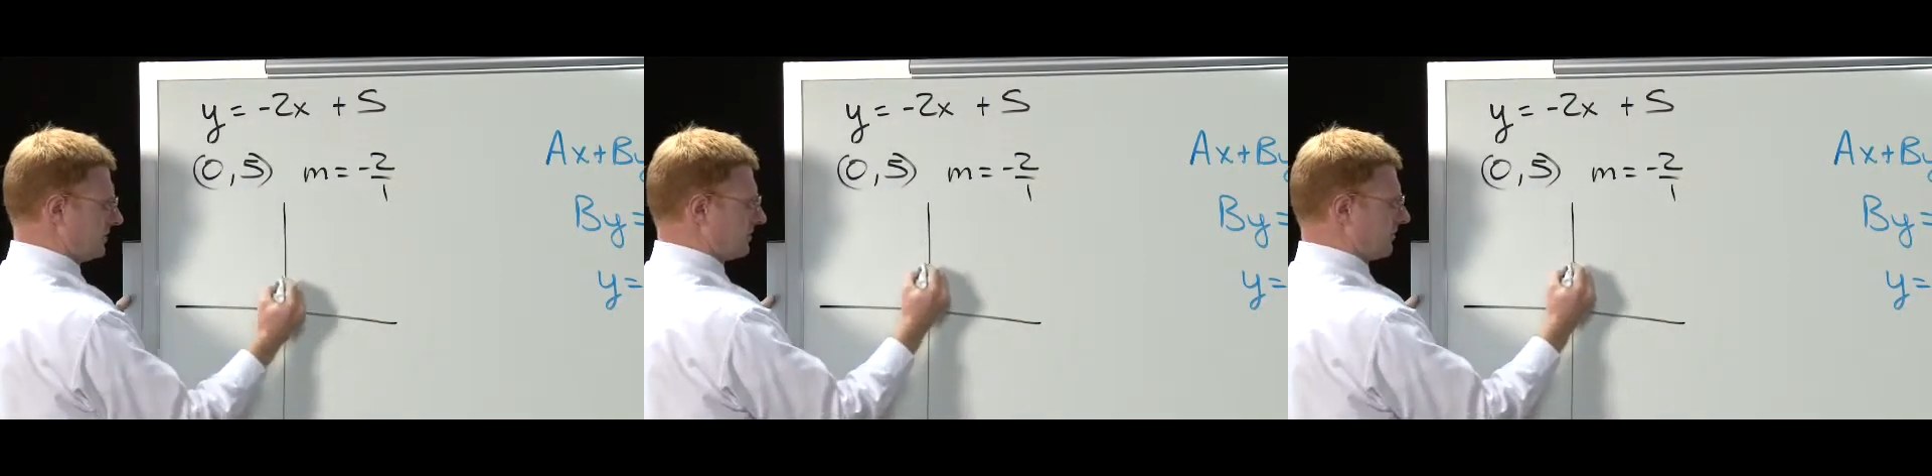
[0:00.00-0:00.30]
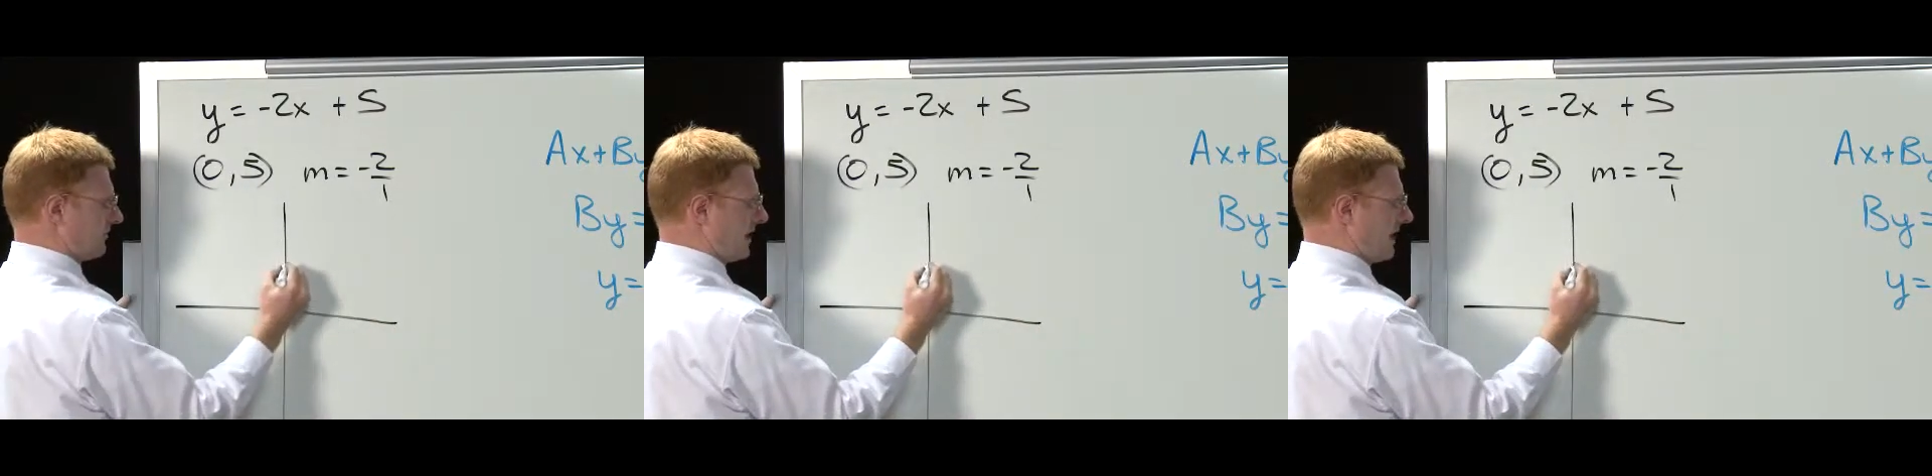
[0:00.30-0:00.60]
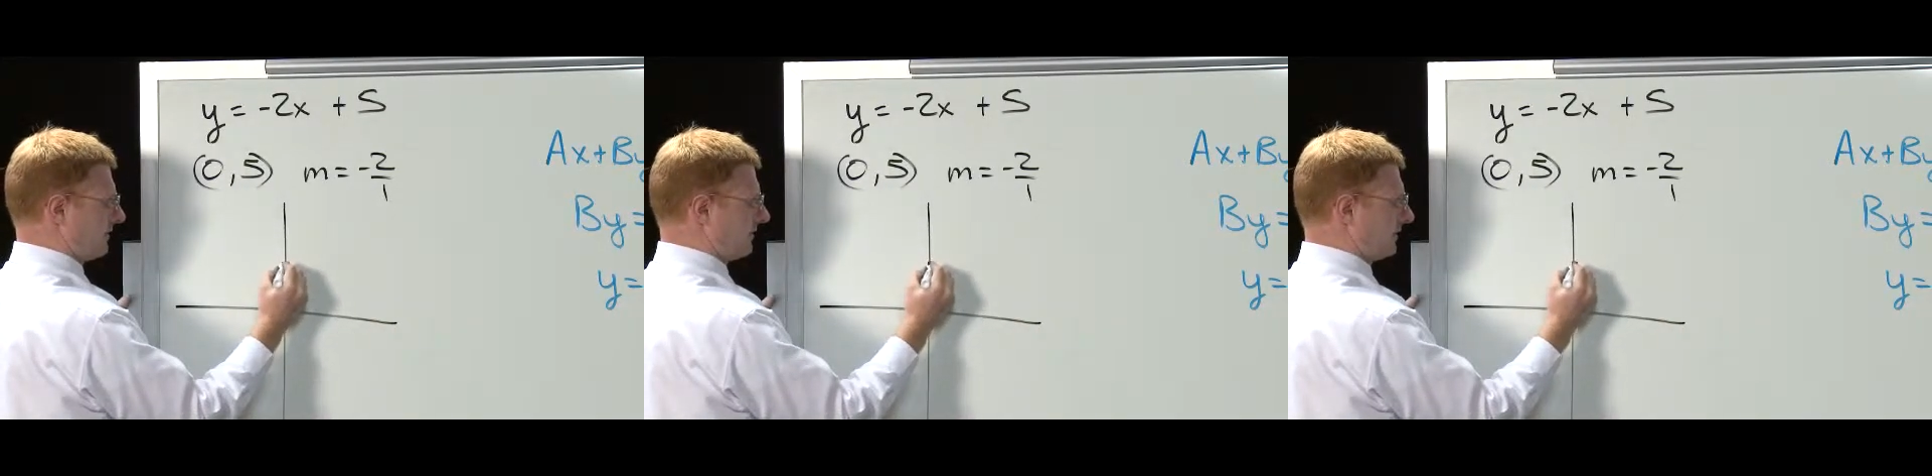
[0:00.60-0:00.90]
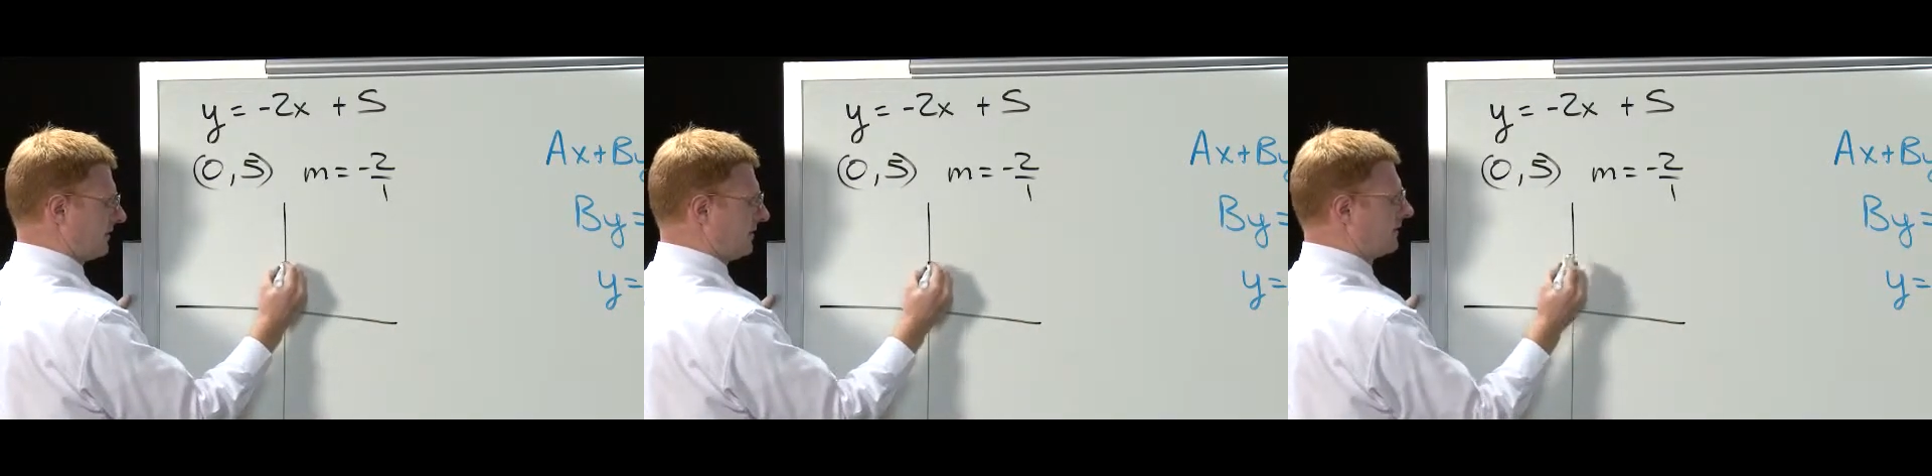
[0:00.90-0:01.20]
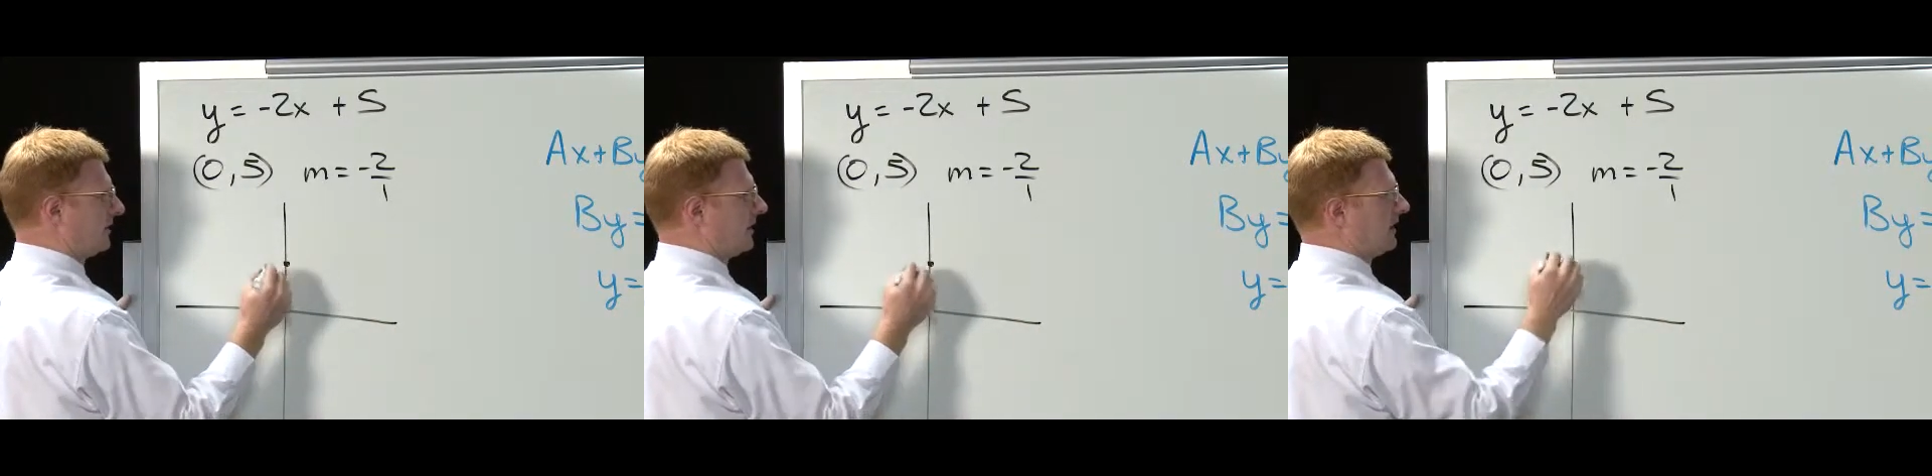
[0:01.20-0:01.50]
0, 5.
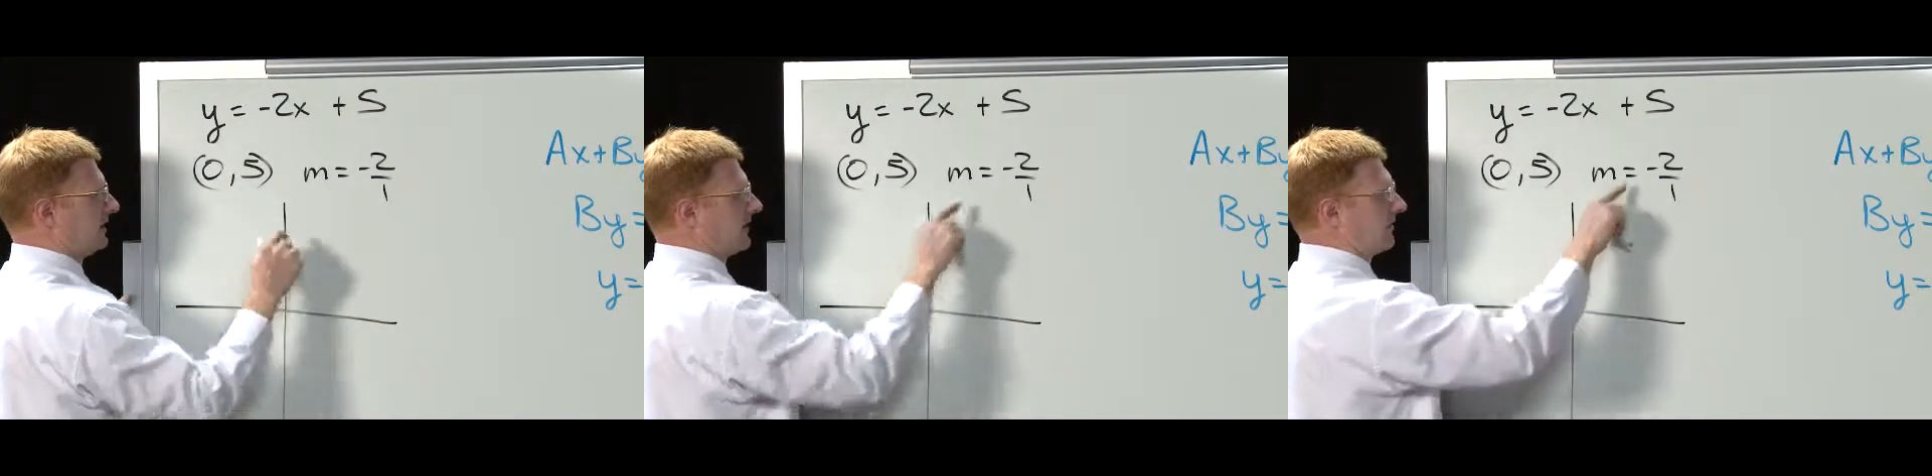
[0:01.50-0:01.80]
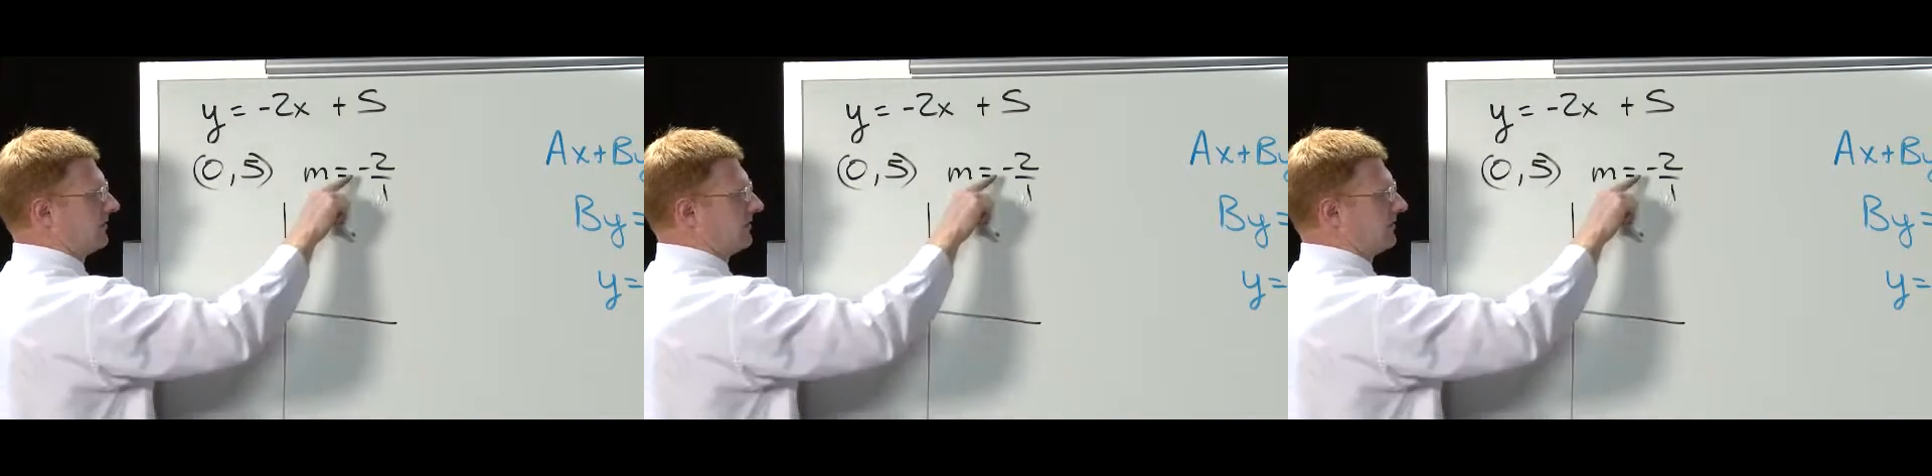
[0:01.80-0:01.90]
Now,